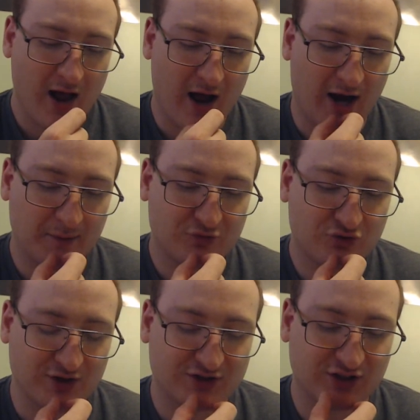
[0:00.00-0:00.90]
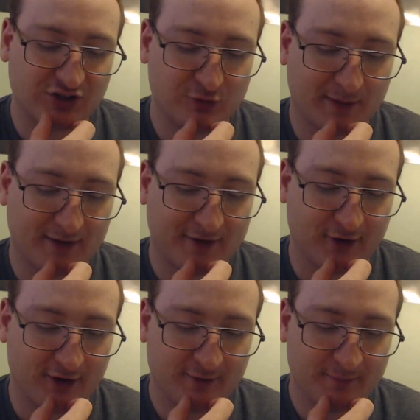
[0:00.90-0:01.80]
I'm trusting you, my
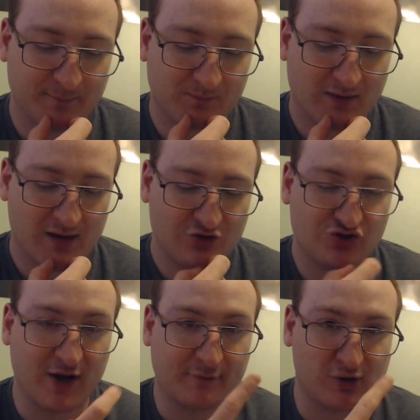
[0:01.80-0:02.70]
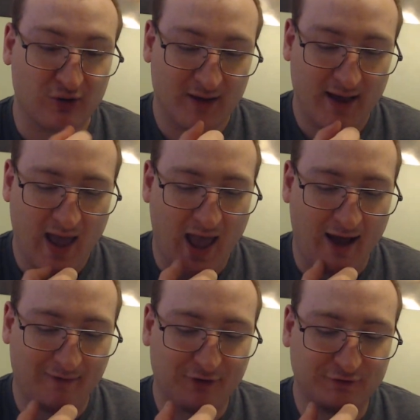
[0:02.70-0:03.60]
son. General,
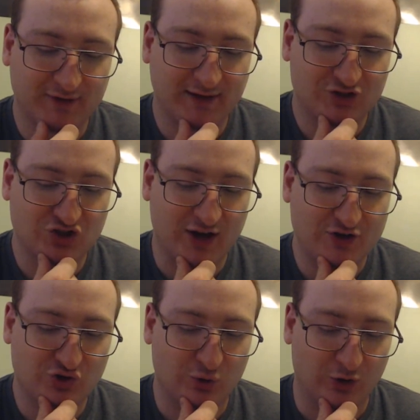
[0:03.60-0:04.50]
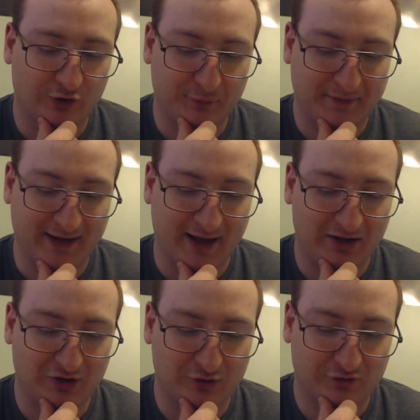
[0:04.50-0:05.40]
have the fleet change course from
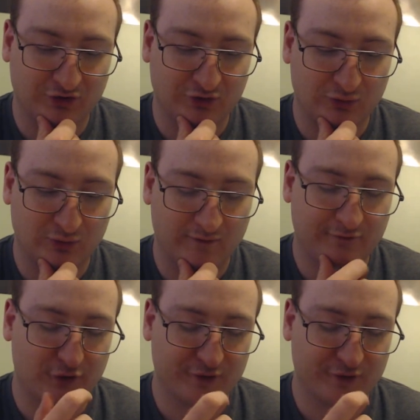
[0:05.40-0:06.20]
attacking Earth 2 for